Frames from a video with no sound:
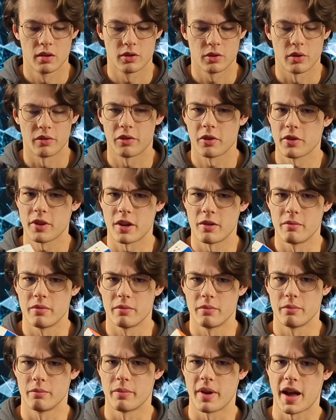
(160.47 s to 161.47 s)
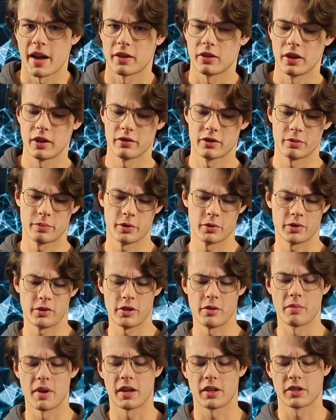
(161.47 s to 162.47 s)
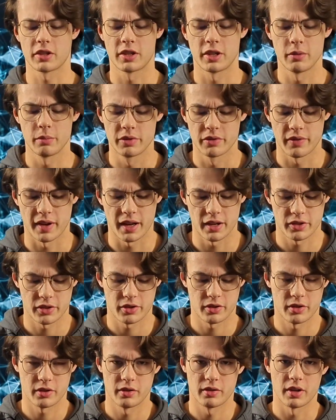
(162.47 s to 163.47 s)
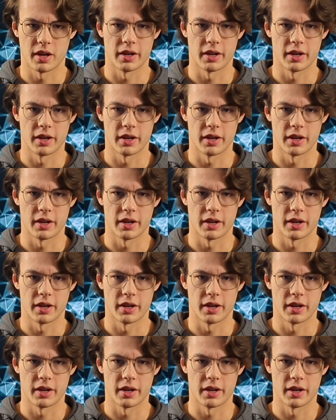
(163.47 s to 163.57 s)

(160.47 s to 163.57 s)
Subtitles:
So I've heard that maglev supposedly makes cubes faster.